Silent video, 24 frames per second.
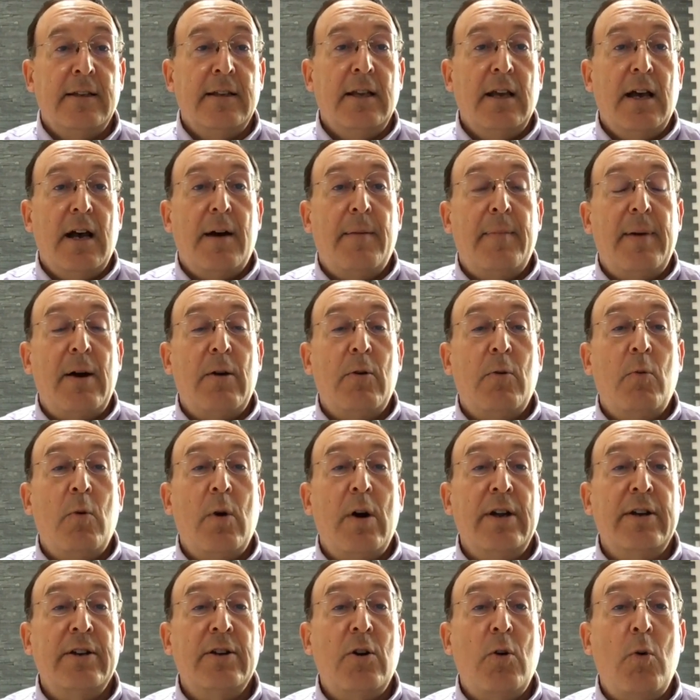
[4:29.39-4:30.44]
About
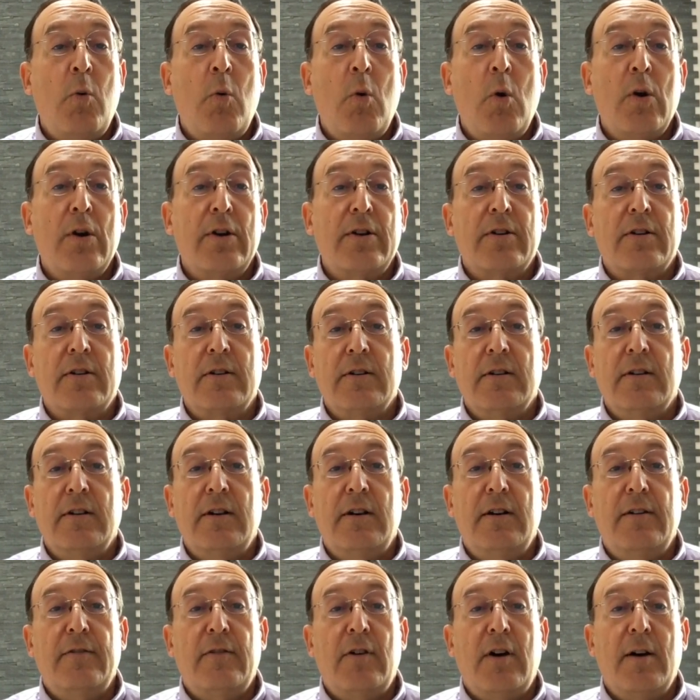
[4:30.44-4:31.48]
1/4
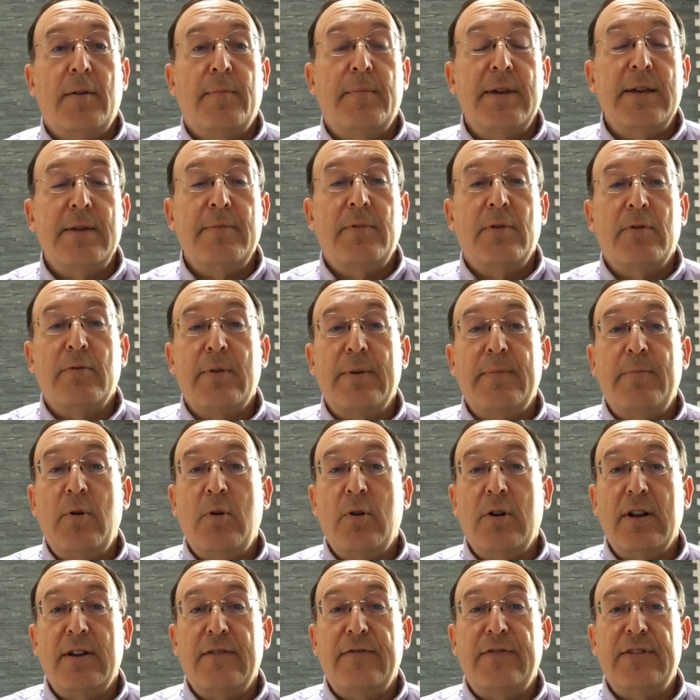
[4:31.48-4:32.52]
of all people
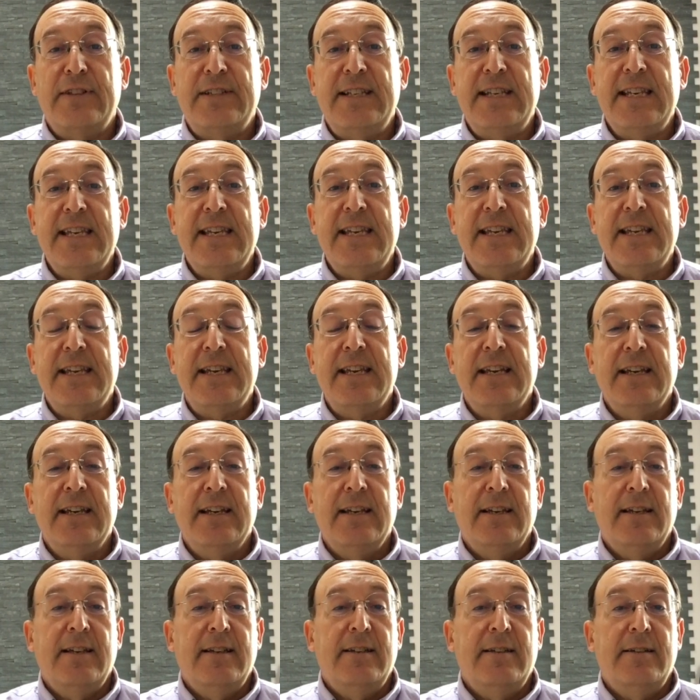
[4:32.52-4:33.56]
reported fatigue,
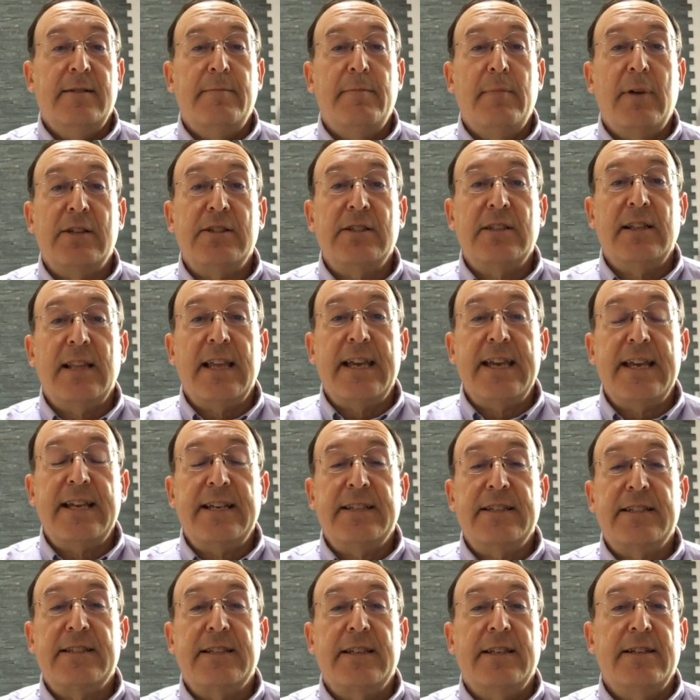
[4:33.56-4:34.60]
muscle
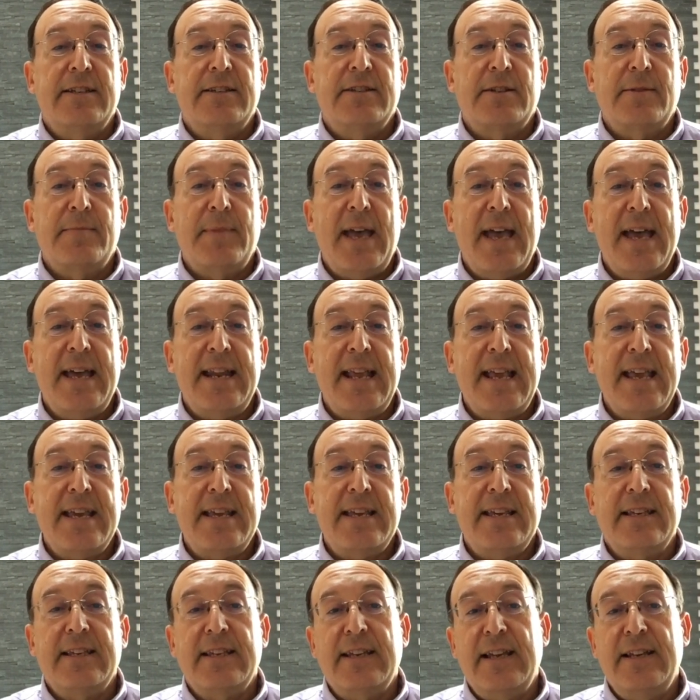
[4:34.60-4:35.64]
aches, some
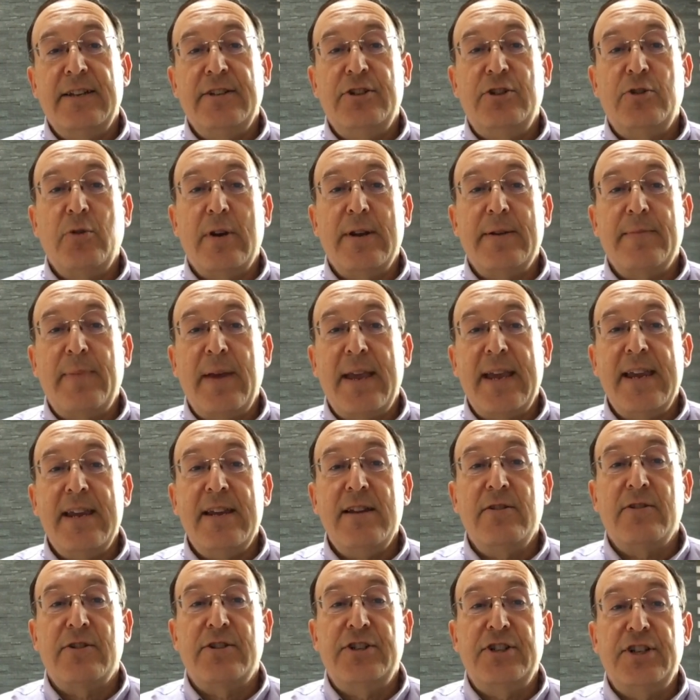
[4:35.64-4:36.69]
headache, and joint pain
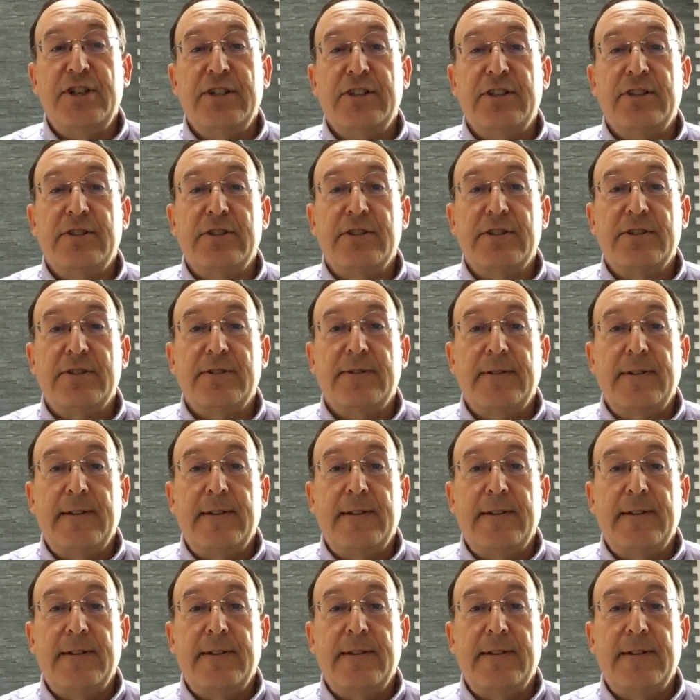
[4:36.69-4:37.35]
or chills.